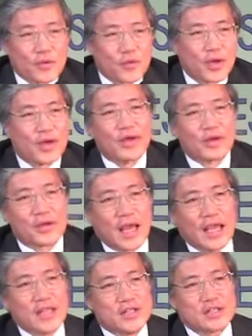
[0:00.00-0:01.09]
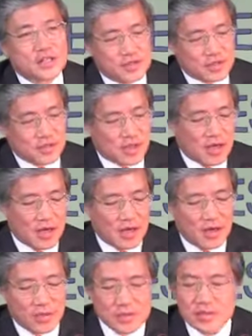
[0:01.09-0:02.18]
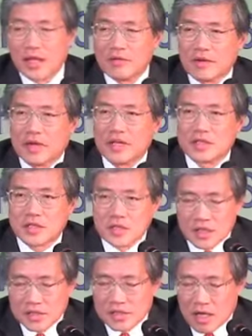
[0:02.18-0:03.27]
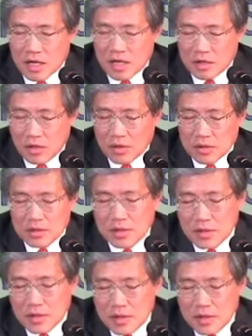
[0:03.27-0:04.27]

where Keynes was delivering his talks.